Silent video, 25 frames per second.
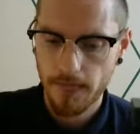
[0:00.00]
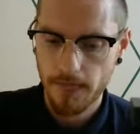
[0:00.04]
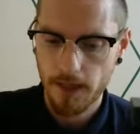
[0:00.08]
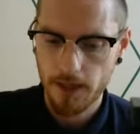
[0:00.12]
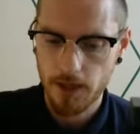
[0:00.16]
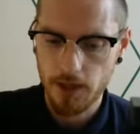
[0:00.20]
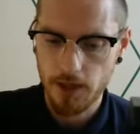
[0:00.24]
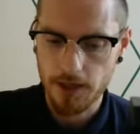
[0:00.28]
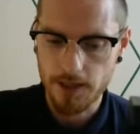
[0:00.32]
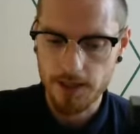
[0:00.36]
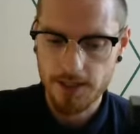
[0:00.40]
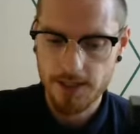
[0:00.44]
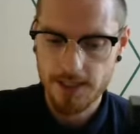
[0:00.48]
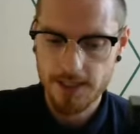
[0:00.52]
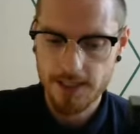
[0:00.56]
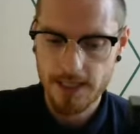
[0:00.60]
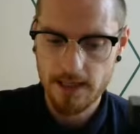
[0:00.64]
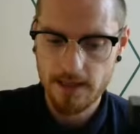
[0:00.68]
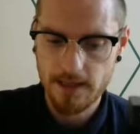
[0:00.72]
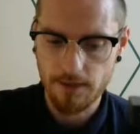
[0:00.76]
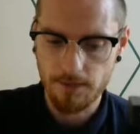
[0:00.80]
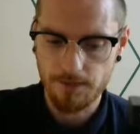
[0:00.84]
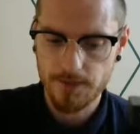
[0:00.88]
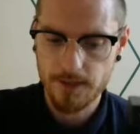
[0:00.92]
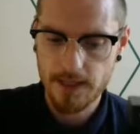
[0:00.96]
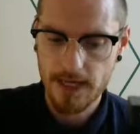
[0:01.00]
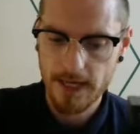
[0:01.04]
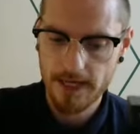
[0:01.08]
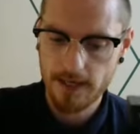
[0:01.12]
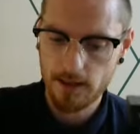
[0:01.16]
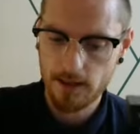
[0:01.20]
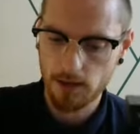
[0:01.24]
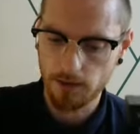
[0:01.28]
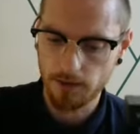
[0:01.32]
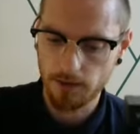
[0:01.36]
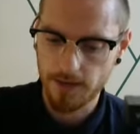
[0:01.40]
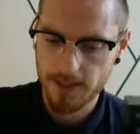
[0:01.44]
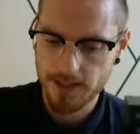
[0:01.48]
And you can see they've
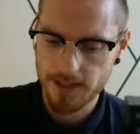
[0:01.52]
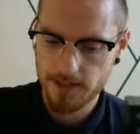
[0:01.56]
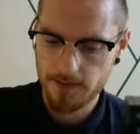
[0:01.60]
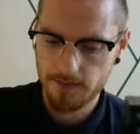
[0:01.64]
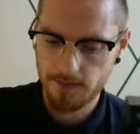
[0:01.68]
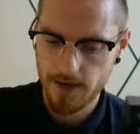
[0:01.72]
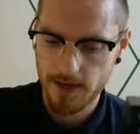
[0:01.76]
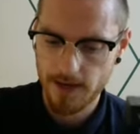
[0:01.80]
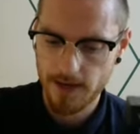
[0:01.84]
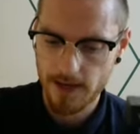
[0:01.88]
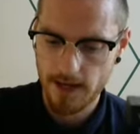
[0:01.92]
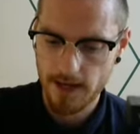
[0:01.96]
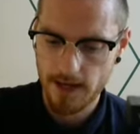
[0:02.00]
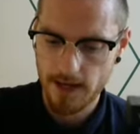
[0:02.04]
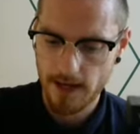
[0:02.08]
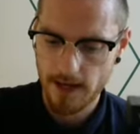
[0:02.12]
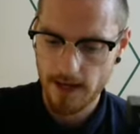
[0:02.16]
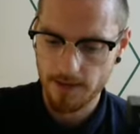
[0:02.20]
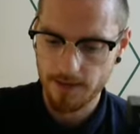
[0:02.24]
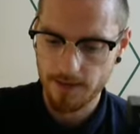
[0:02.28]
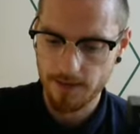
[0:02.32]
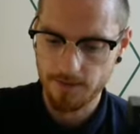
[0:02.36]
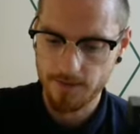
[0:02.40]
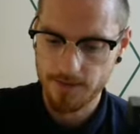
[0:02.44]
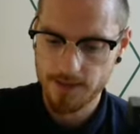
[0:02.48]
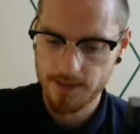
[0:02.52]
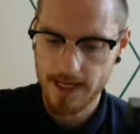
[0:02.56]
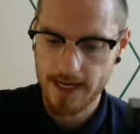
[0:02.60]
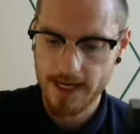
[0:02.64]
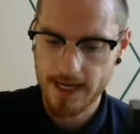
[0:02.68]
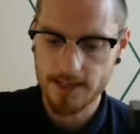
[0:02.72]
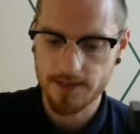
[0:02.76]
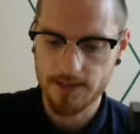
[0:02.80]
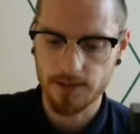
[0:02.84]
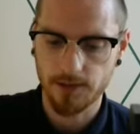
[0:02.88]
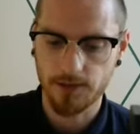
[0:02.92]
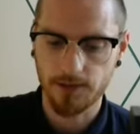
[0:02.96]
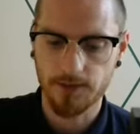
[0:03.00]
titled this figure and they've
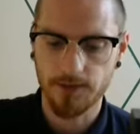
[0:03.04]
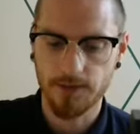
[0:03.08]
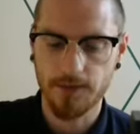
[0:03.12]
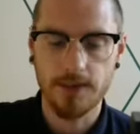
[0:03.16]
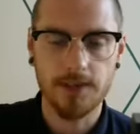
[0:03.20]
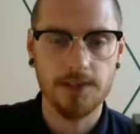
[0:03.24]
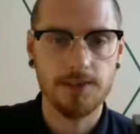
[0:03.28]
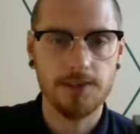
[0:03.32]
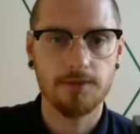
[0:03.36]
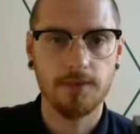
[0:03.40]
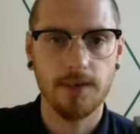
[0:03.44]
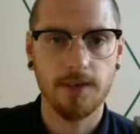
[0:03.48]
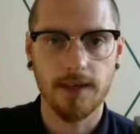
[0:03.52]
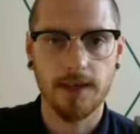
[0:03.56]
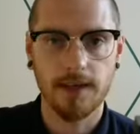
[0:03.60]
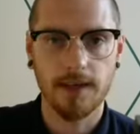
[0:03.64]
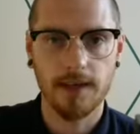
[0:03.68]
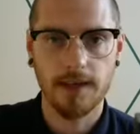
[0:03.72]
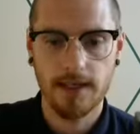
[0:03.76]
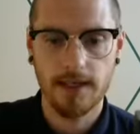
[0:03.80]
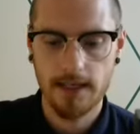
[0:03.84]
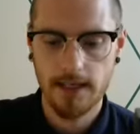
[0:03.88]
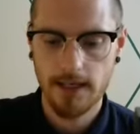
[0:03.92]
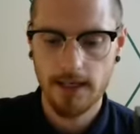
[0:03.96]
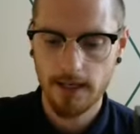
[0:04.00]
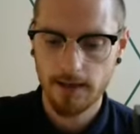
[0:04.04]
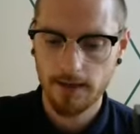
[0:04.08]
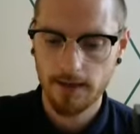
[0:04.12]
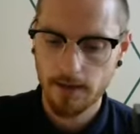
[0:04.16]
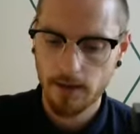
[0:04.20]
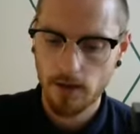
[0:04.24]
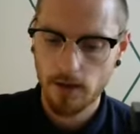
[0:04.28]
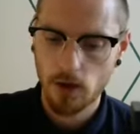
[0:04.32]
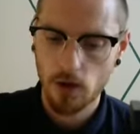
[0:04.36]
titled this figure here.